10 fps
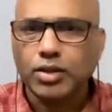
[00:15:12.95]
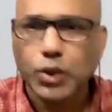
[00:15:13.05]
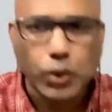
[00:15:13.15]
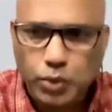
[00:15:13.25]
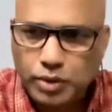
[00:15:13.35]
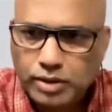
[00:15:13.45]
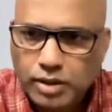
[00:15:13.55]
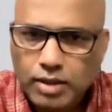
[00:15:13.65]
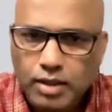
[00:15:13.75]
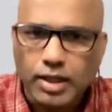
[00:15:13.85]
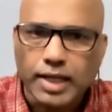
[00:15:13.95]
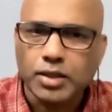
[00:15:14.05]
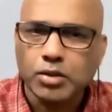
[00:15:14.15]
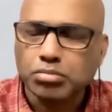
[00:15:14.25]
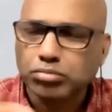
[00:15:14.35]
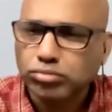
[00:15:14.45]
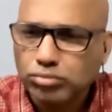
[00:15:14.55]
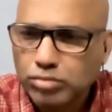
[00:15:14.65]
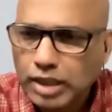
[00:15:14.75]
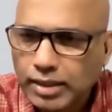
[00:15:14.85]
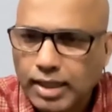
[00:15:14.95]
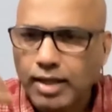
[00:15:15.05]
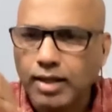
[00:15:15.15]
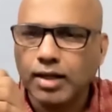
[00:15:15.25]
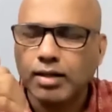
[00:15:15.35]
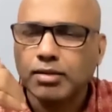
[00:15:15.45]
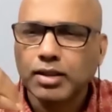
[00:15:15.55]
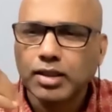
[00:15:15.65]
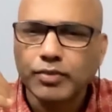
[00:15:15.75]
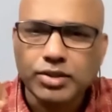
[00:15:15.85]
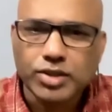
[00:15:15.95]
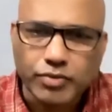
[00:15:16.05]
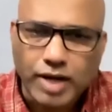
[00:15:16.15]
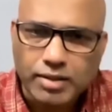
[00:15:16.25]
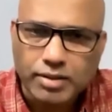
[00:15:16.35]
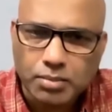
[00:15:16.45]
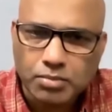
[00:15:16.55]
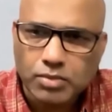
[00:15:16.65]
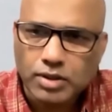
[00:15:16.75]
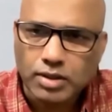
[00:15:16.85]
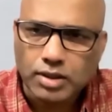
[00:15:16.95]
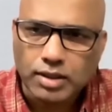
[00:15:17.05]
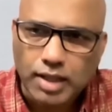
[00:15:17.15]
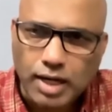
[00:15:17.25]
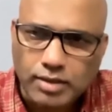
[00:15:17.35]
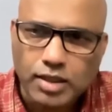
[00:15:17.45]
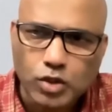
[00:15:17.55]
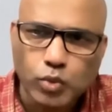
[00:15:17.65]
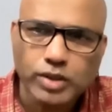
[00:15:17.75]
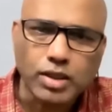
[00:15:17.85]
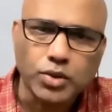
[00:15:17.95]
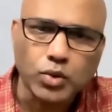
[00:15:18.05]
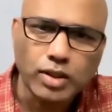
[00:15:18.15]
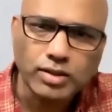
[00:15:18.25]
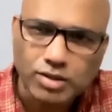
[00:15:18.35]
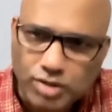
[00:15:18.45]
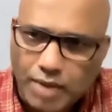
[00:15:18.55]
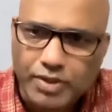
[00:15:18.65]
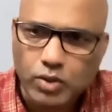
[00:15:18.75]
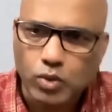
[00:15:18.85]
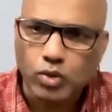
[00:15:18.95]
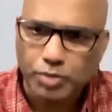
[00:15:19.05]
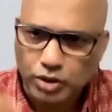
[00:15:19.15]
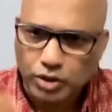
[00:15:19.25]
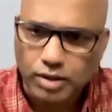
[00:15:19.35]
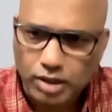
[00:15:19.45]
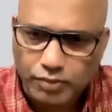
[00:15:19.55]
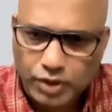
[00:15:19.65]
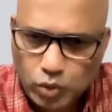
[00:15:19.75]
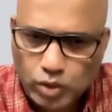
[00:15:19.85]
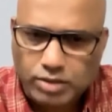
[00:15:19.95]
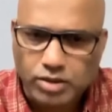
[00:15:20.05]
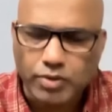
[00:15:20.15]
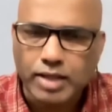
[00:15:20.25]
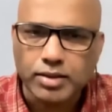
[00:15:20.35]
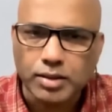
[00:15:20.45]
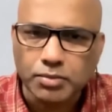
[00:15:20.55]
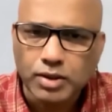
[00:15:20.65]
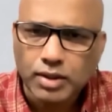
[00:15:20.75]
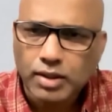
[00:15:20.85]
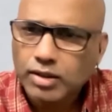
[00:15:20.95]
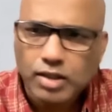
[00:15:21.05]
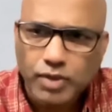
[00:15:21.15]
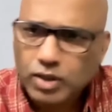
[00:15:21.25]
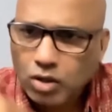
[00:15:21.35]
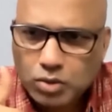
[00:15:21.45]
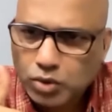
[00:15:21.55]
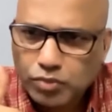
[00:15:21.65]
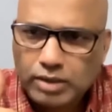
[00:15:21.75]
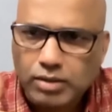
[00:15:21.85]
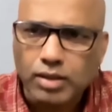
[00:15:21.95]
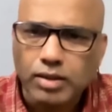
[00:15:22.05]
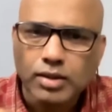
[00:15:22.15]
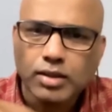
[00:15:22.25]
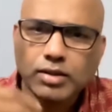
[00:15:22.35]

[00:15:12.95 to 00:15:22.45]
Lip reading: tunes, like, Kerala, even Trivandrum, the Raja who was controlling the Travancore, particularly when you look at Trivandrum, they were not good with the